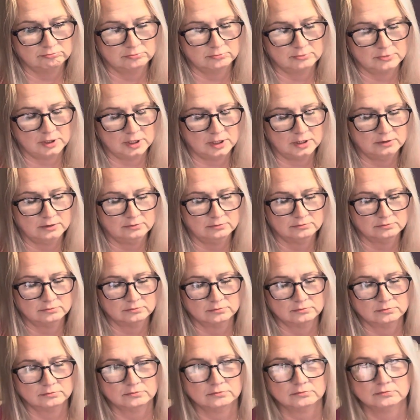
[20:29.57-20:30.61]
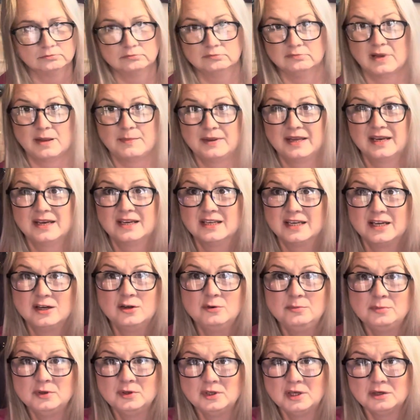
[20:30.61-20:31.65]
Okay, maybe
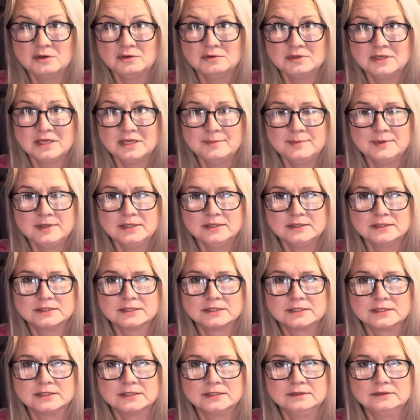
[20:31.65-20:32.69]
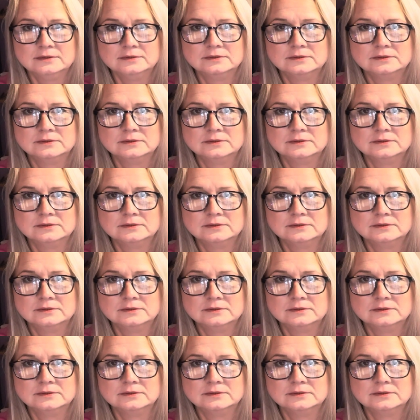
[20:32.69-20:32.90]
help your local neighborhood, I don't know.